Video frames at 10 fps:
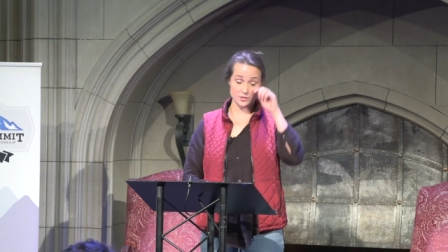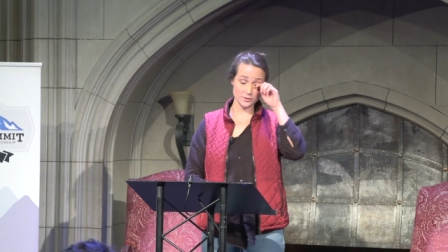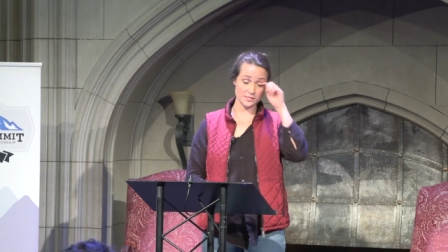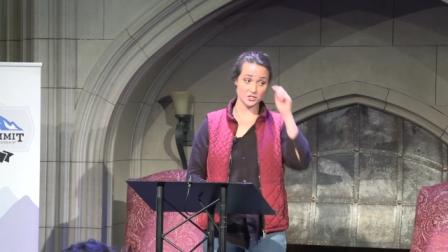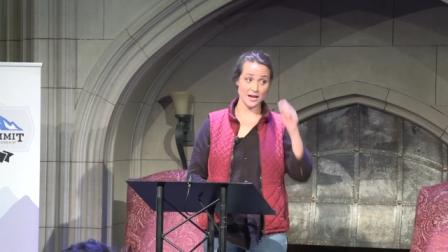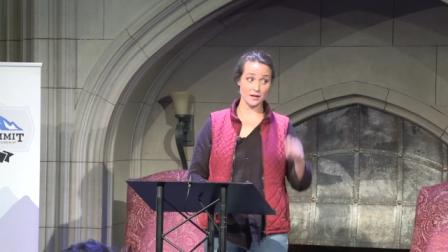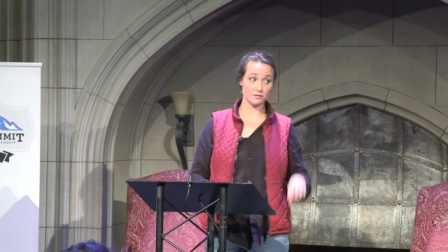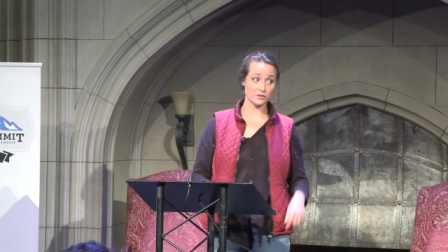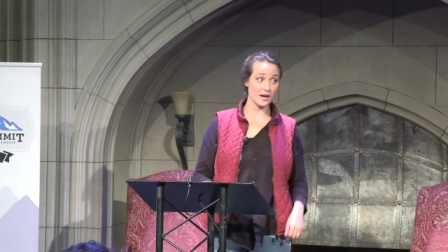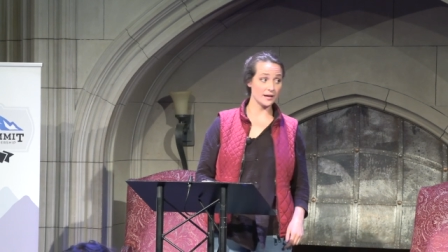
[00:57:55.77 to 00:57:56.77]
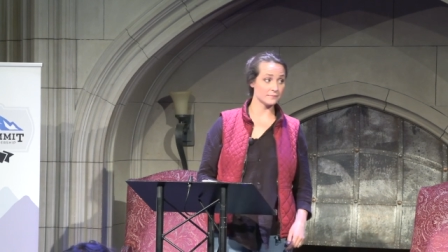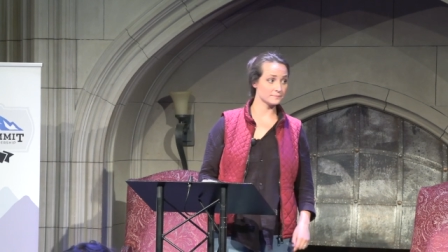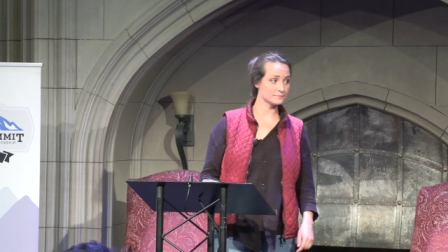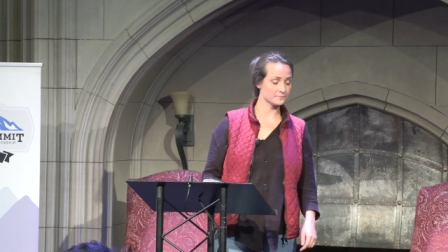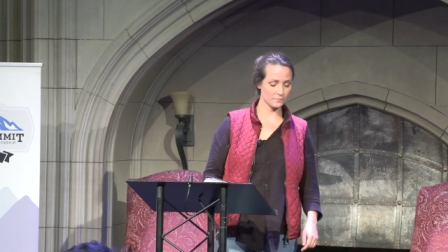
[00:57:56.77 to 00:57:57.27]
to as a child of God.
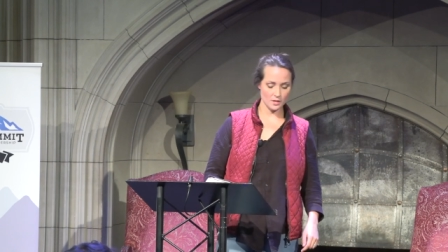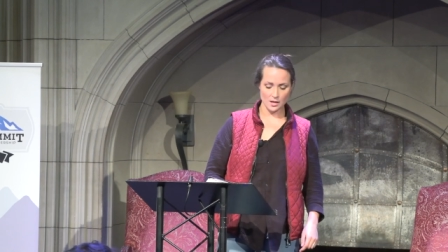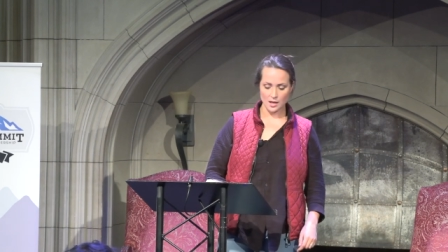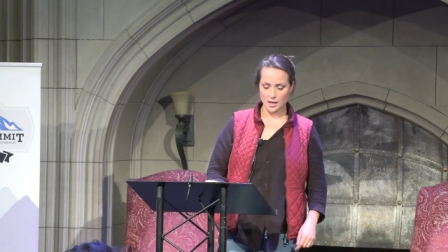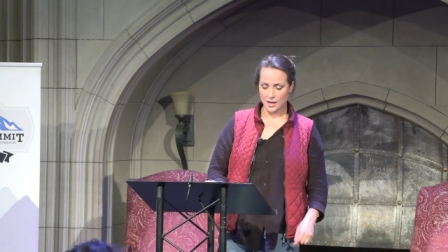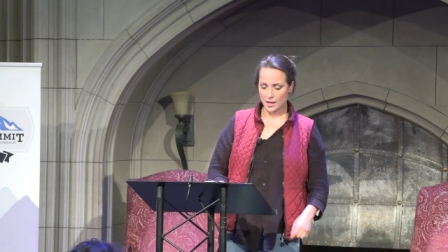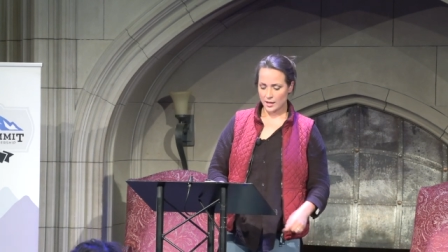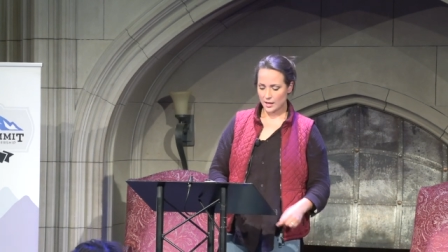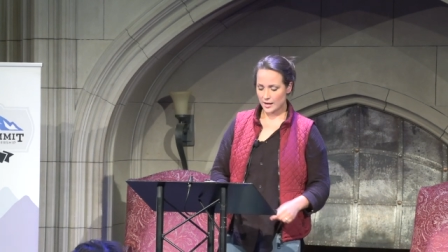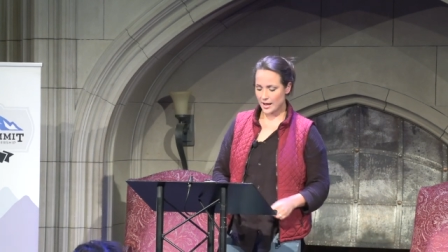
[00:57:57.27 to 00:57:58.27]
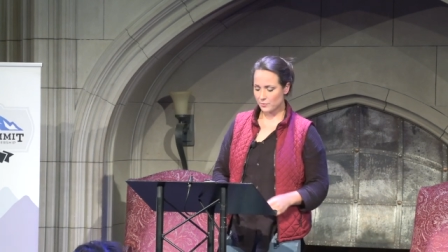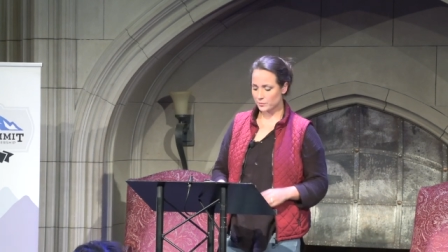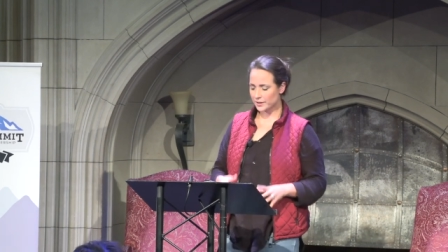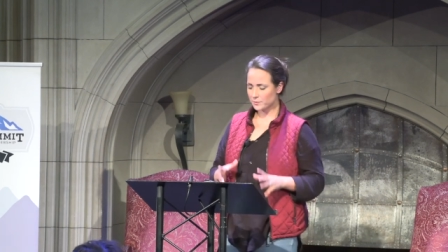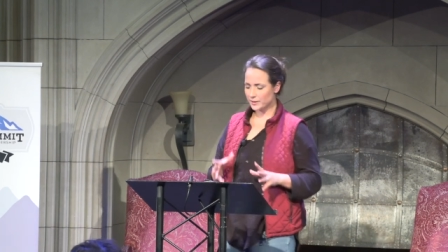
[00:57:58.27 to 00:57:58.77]
And I
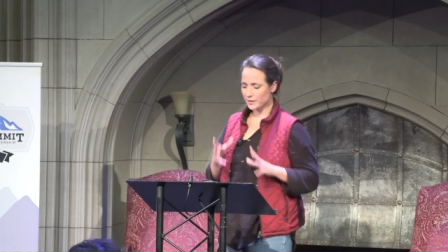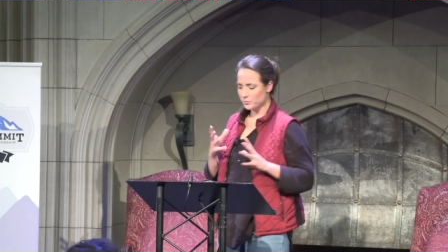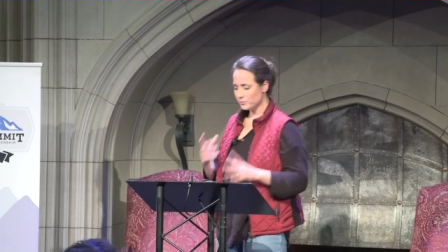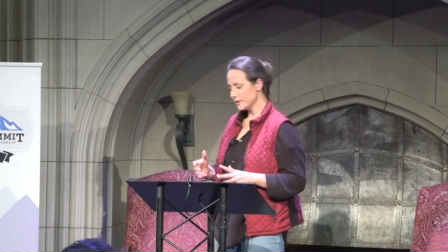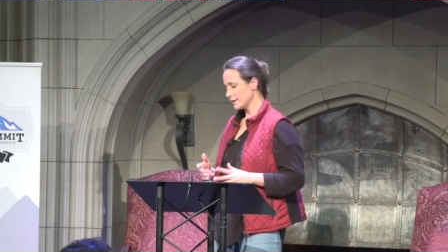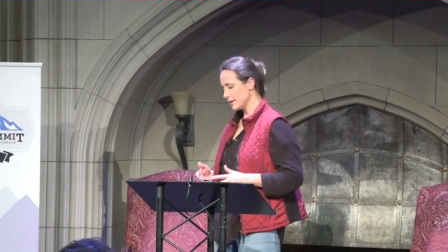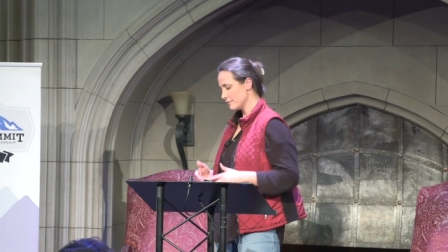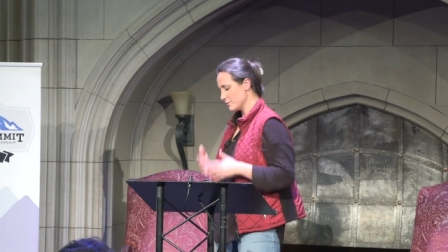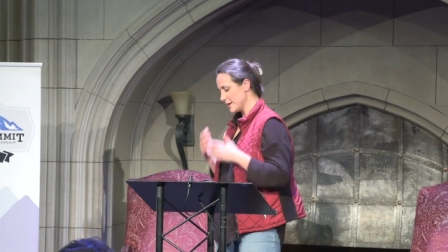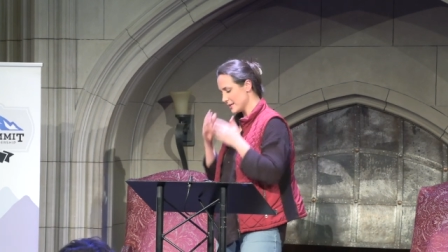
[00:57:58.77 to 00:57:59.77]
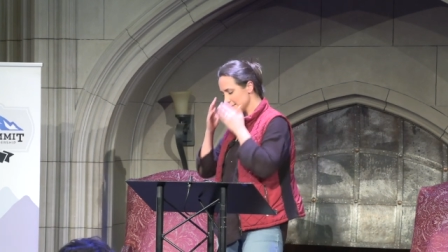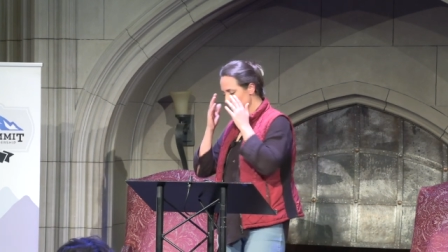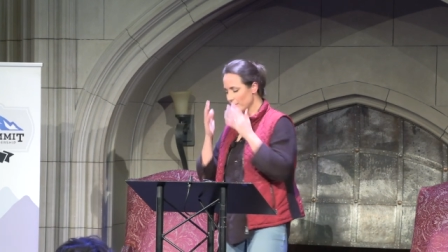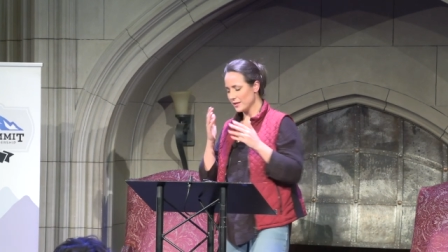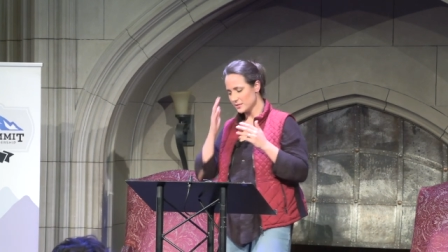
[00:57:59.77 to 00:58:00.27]
really, really, really, if you can't
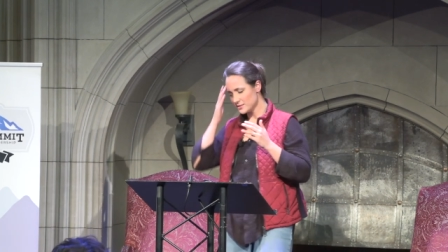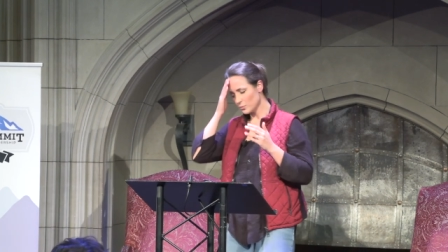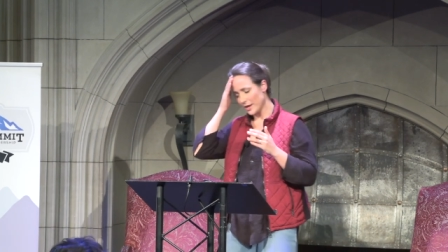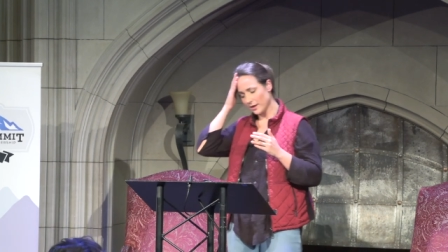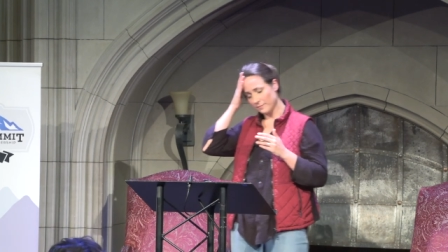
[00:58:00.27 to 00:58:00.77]
tell by the sweat